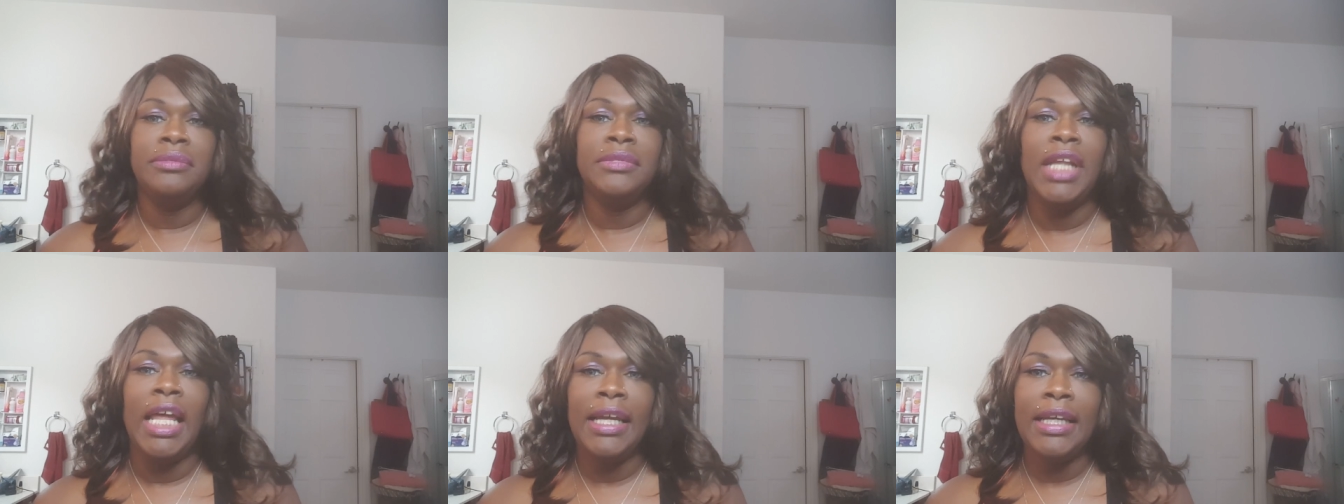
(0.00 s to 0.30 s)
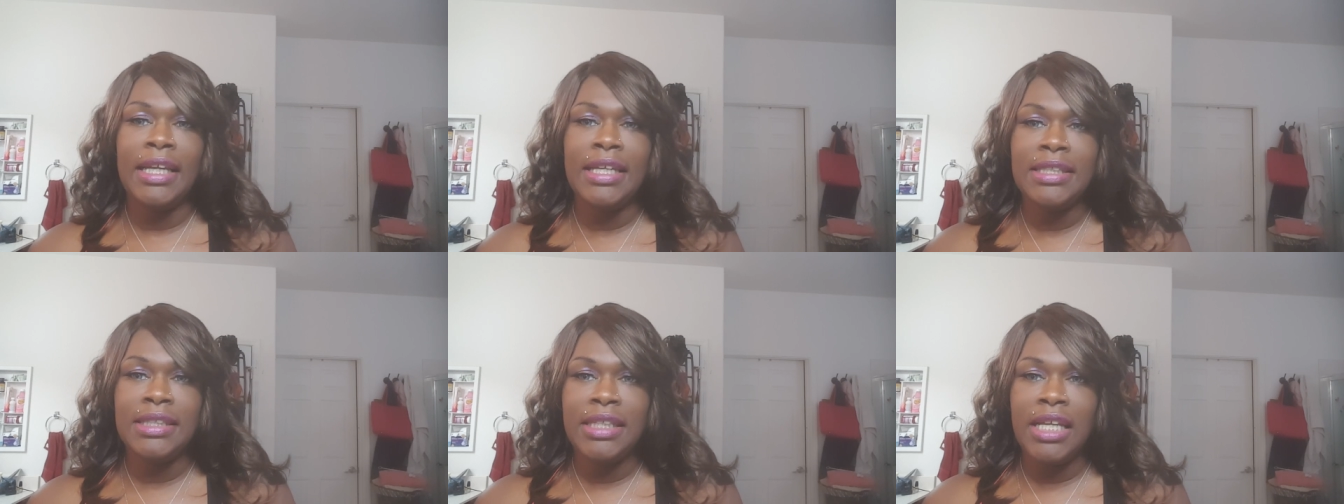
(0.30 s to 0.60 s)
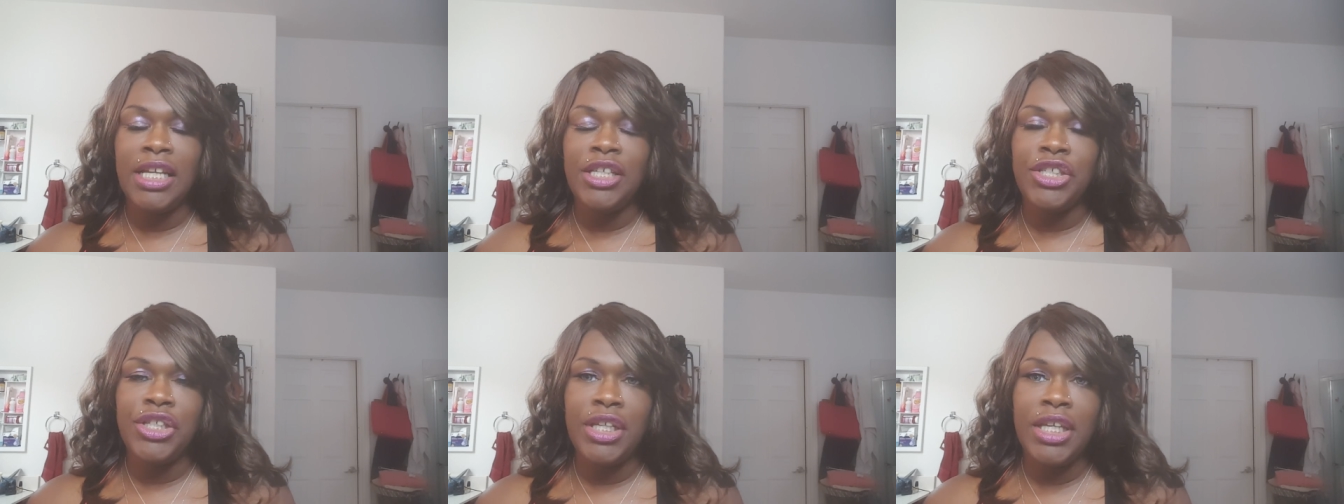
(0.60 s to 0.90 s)
Like I
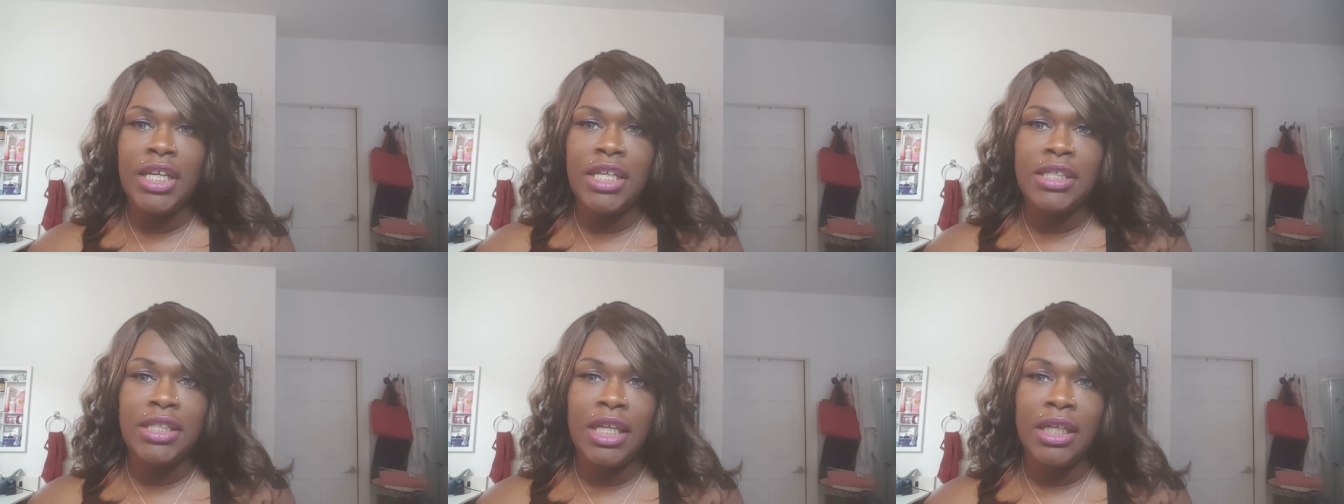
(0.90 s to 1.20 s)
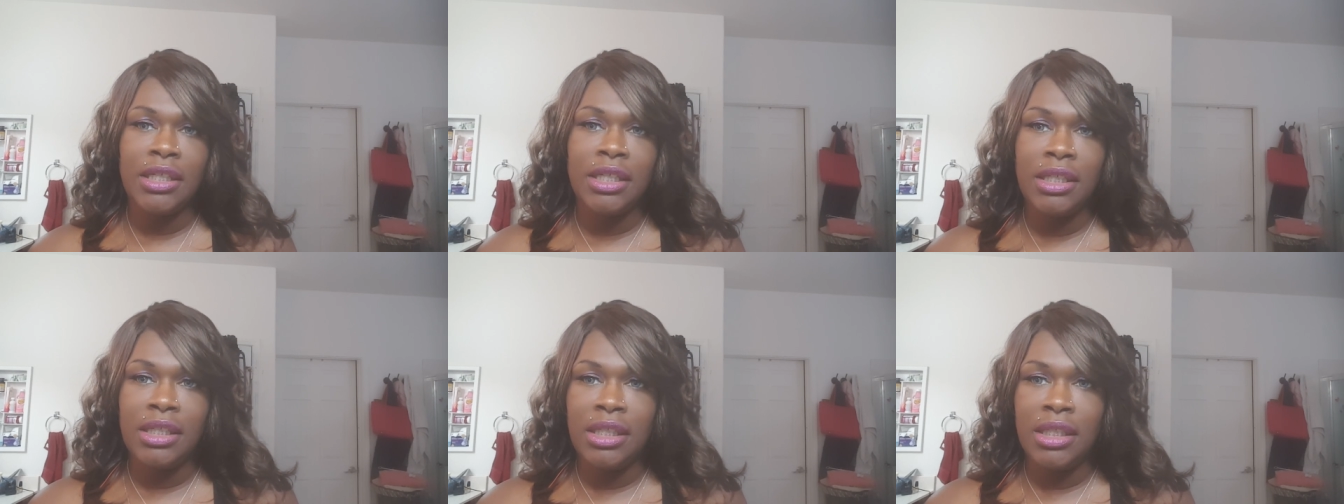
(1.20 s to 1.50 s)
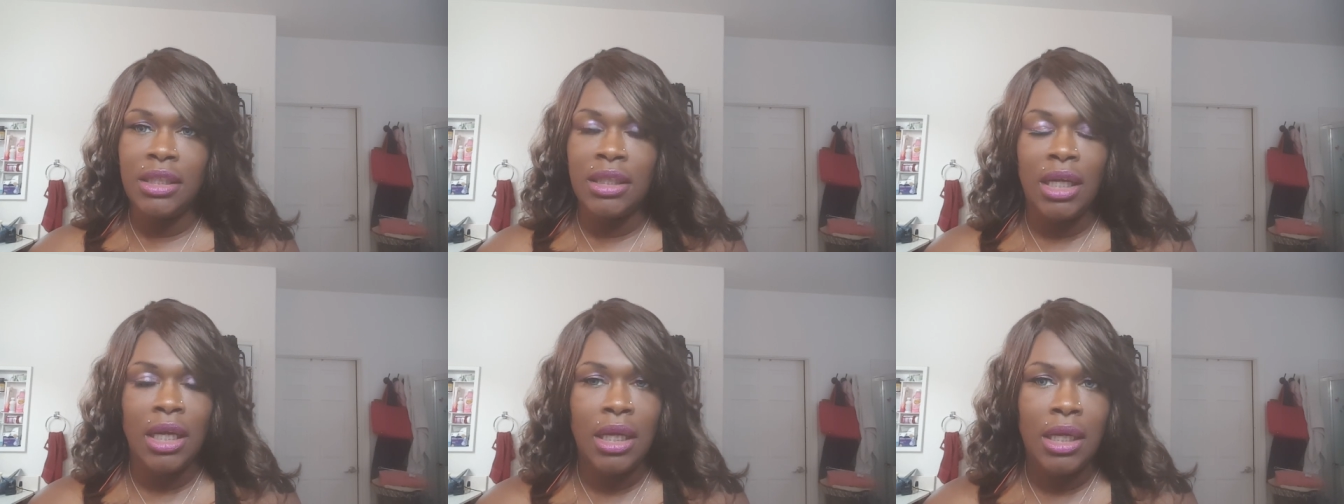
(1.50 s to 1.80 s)
said, she is a
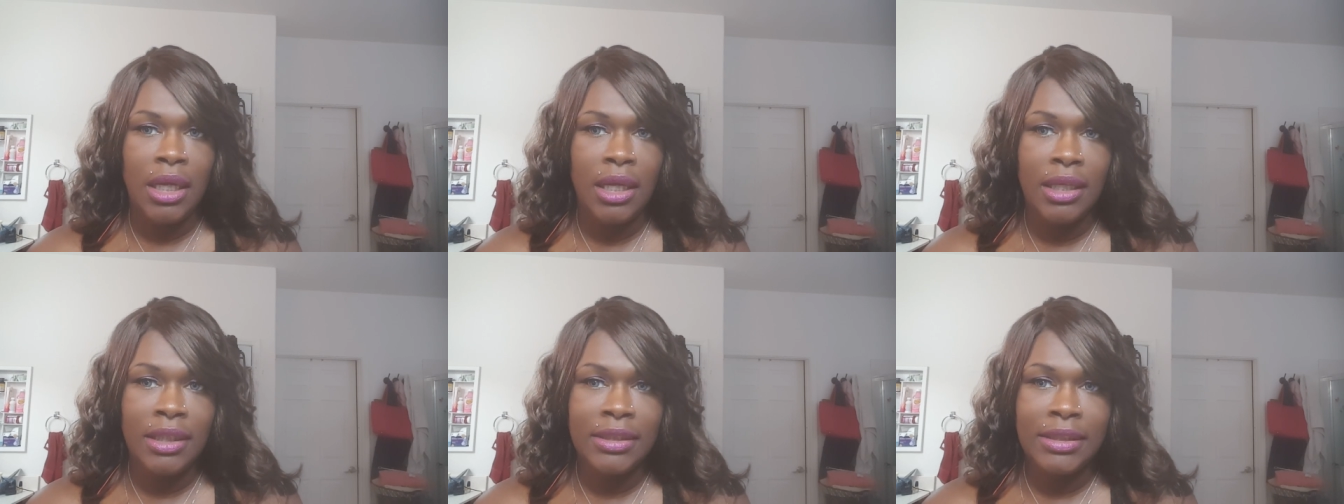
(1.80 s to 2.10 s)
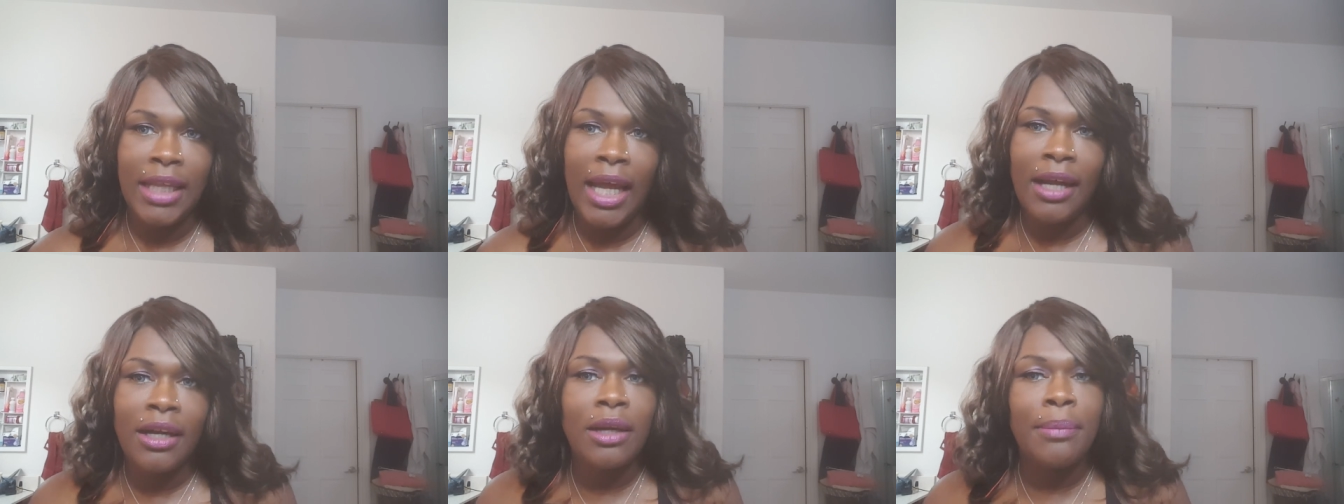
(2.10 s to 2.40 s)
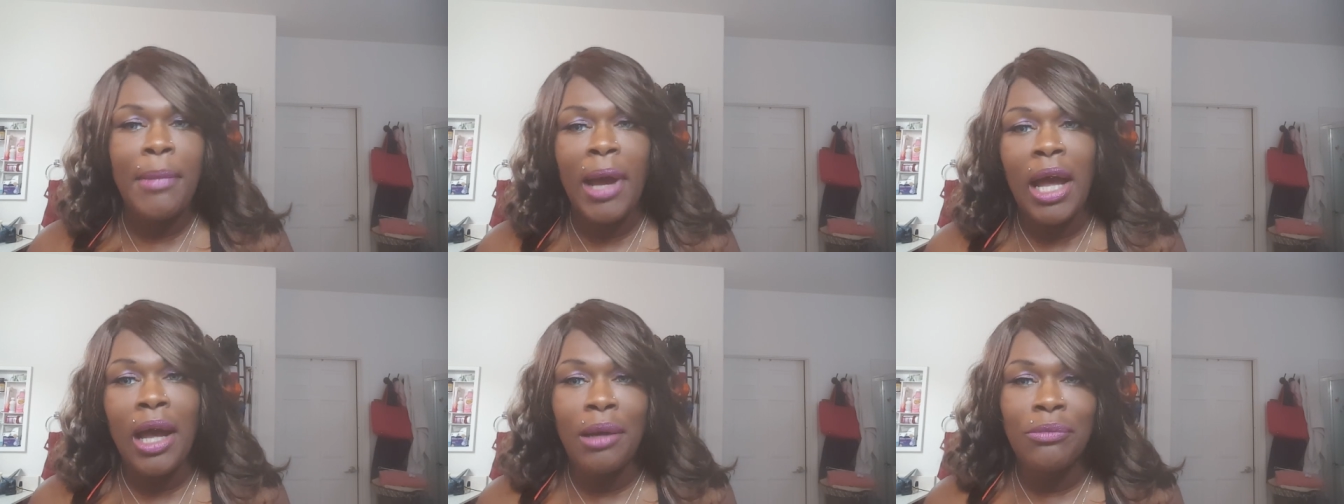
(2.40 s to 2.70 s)
good uh,
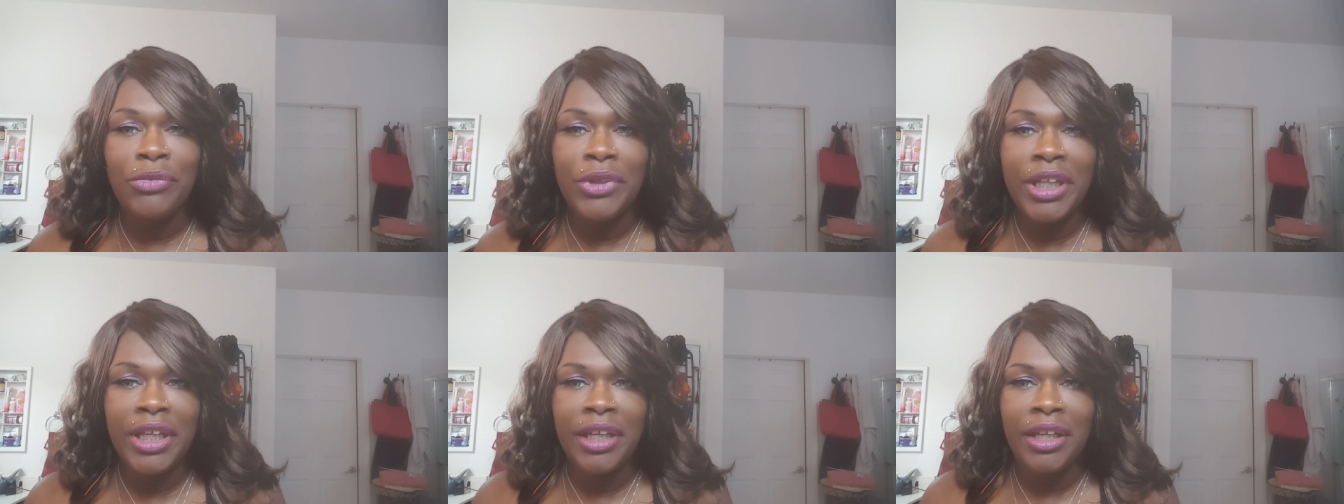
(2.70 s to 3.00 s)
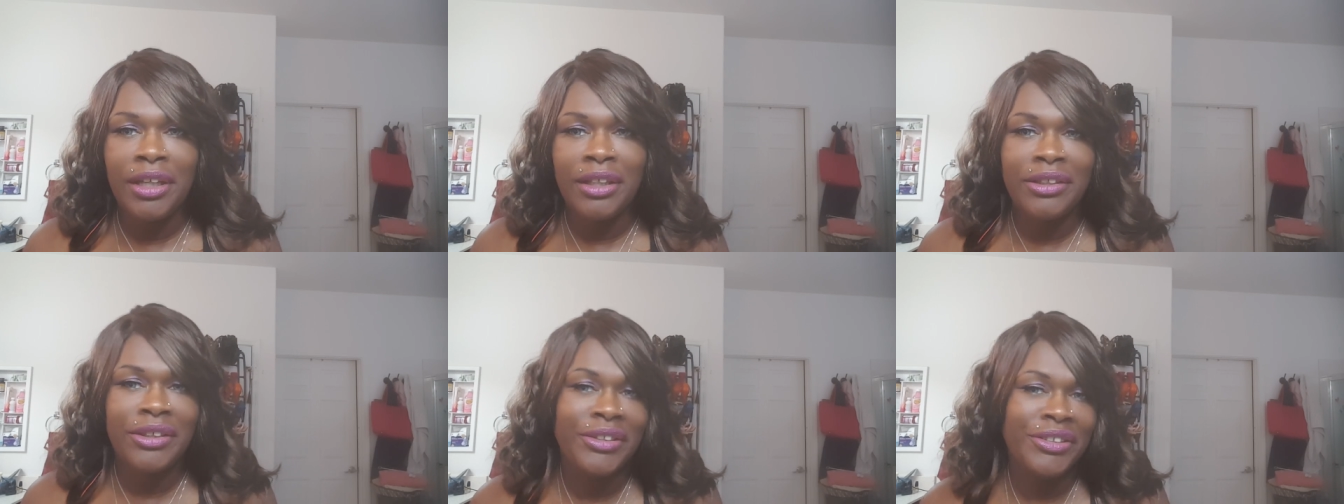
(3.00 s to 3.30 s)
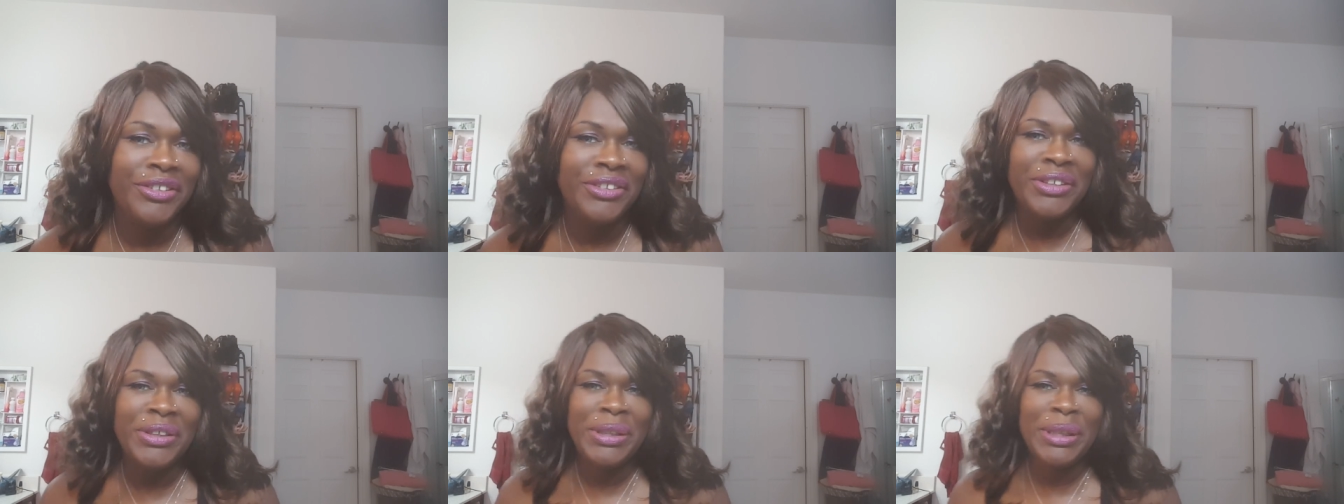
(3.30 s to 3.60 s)
soccer mom wig.
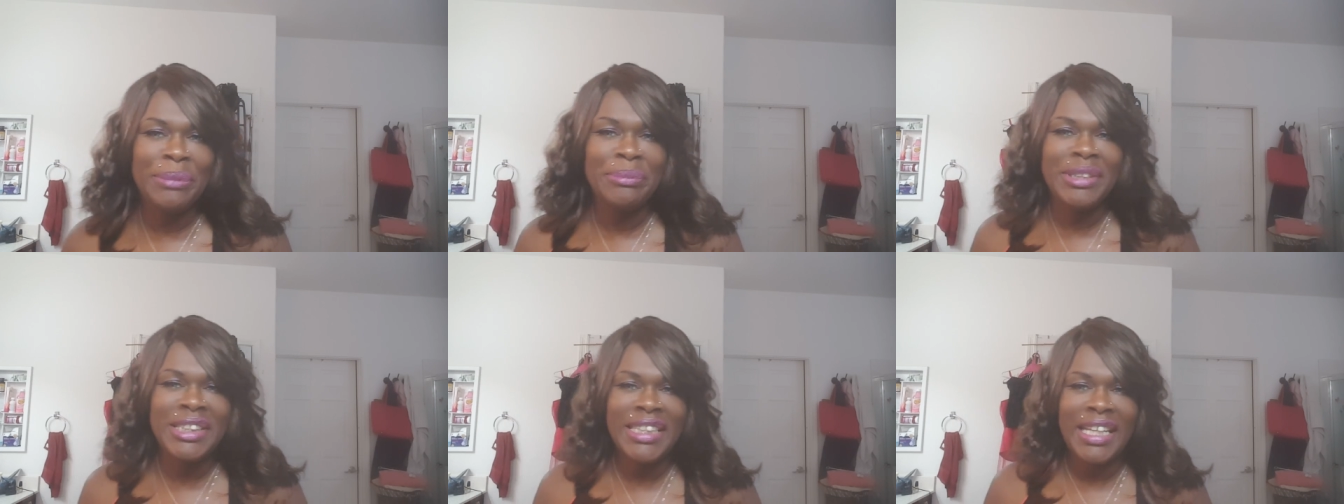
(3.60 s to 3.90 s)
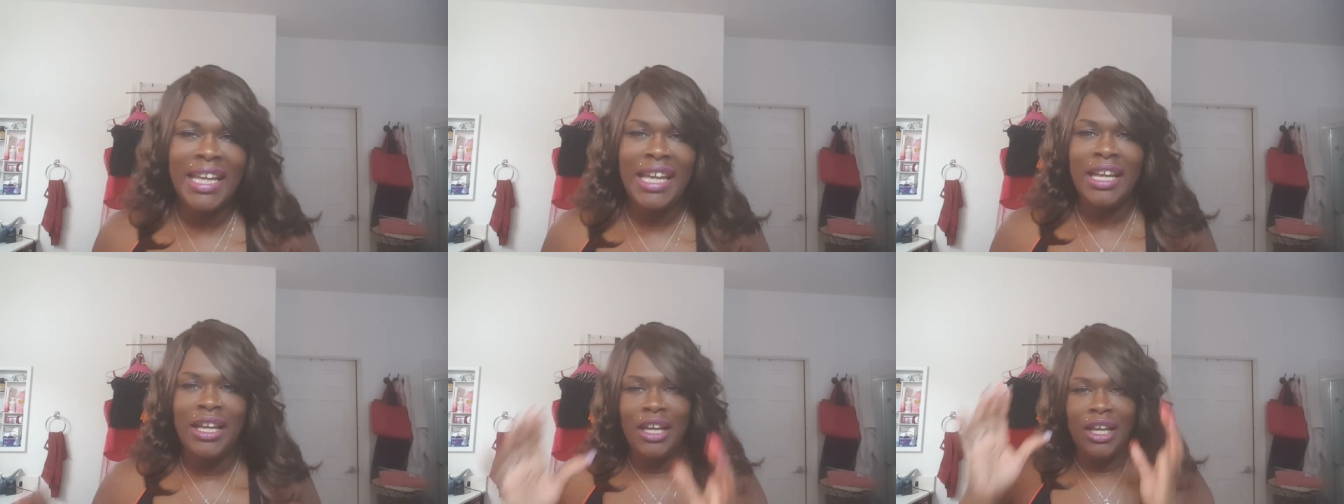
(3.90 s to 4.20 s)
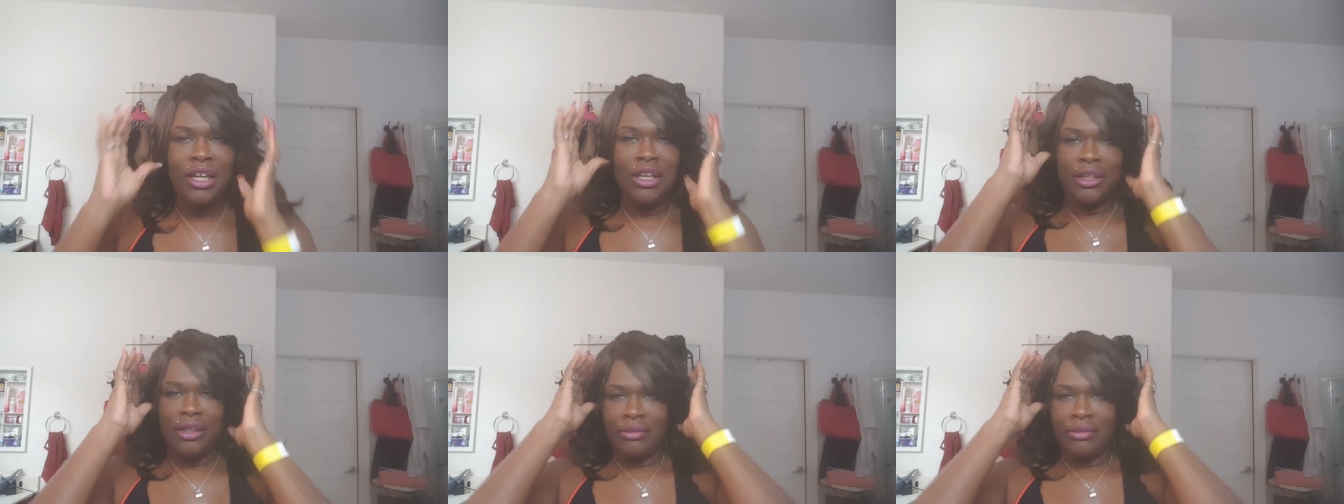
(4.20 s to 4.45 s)
You know what I'm saying?